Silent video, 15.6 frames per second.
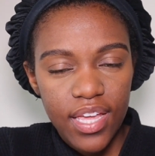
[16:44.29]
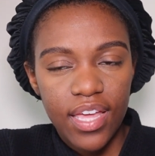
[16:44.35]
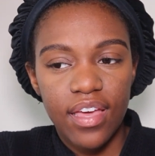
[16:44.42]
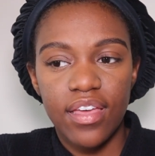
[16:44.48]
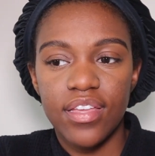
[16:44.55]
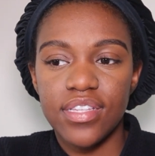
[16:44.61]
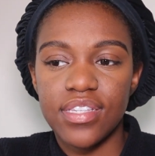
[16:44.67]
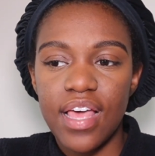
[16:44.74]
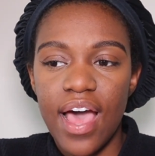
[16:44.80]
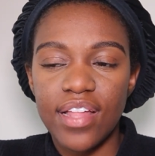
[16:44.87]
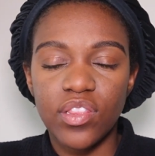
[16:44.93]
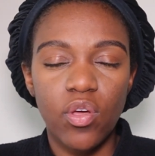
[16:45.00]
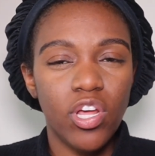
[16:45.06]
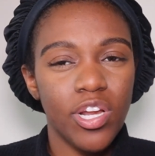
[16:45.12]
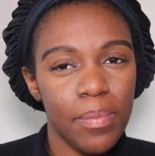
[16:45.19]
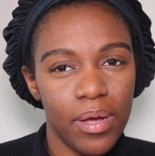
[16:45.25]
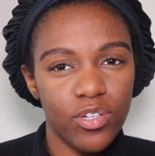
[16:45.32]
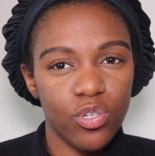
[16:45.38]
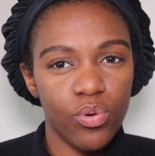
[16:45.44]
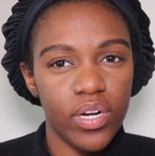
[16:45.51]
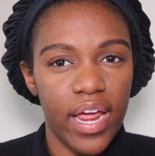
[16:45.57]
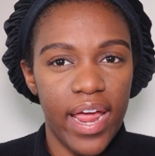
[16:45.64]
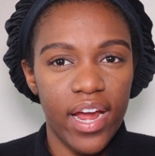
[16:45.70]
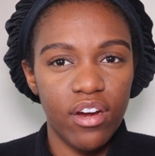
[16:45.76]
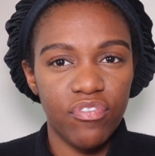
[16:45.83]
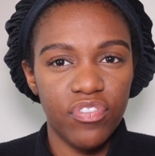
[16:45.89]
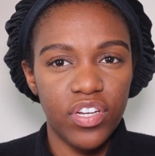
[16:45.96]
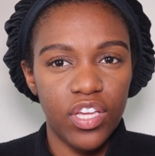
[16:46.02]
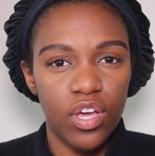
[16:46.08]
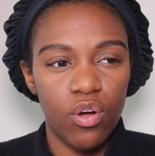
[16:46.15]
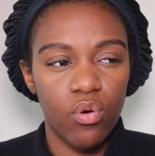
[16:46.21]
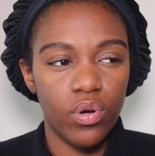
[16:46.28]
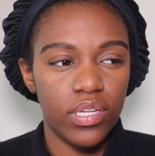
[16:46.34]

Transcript: Cause I thought about doing a hair video